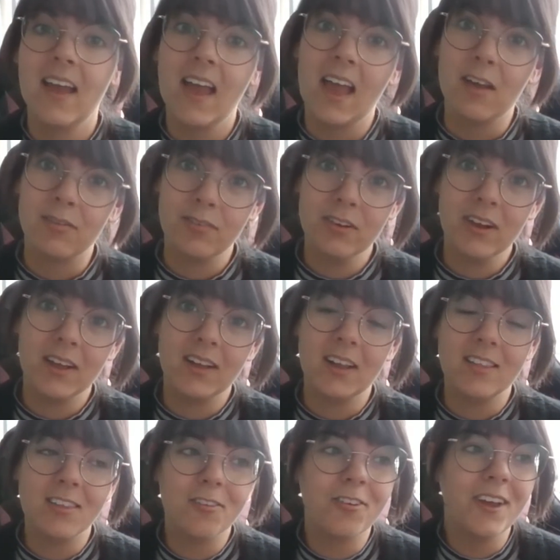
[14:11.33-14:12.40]
I feel like
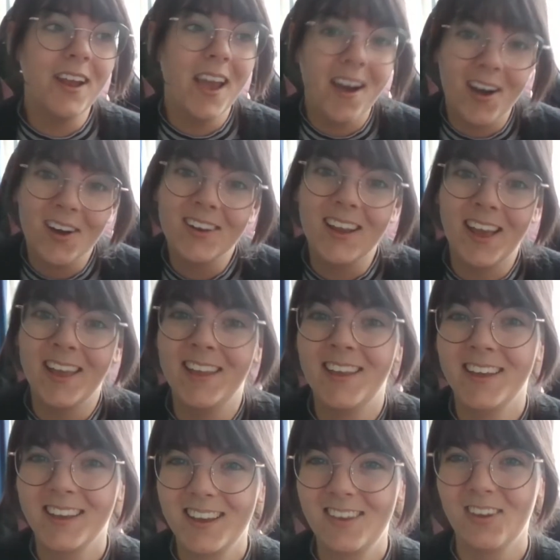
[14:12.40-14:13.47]
that's a really hard
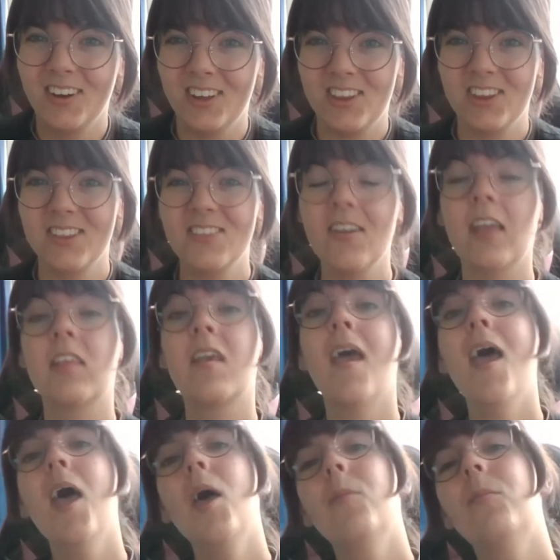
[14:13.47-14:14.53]
question to ask,
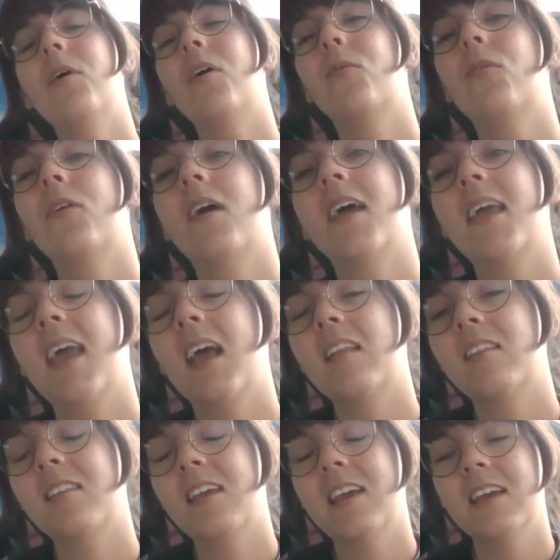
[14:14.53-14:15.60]
but what I
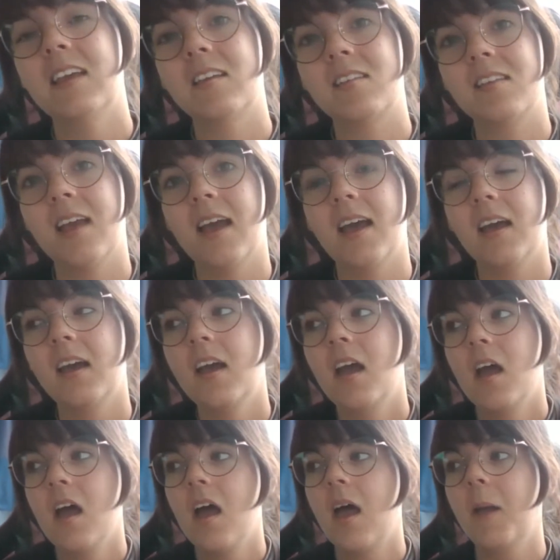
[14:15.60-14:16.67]
can say is that
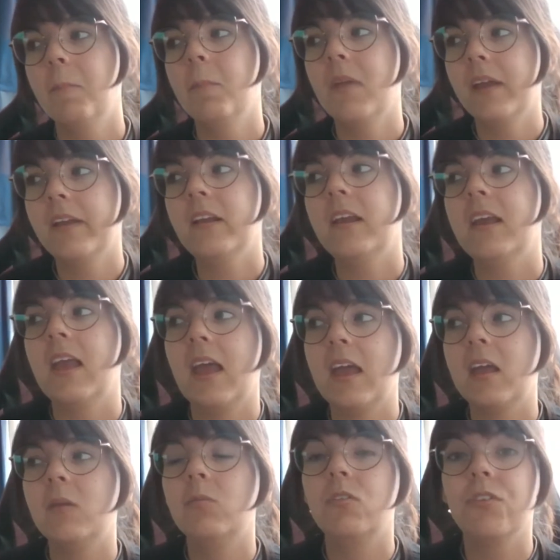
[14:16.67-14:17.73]
I mainly
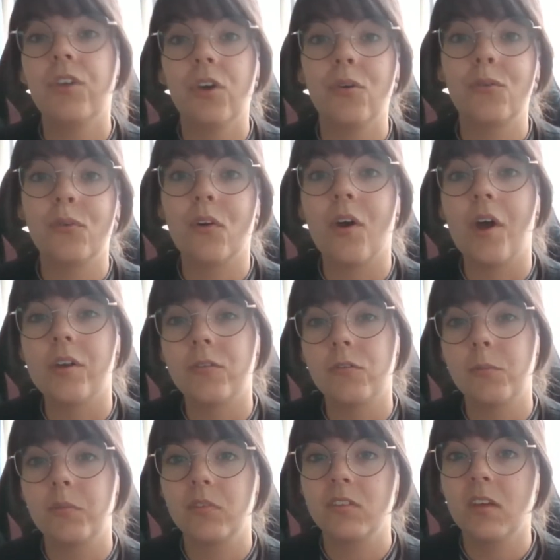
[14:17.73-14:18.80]
aim to go for
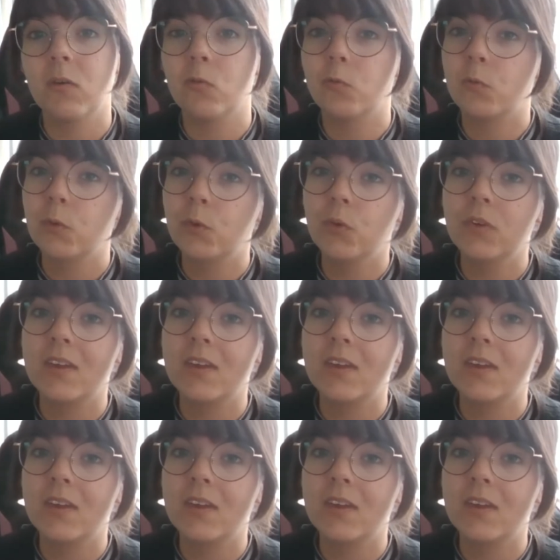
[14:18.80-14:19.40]
100% wool.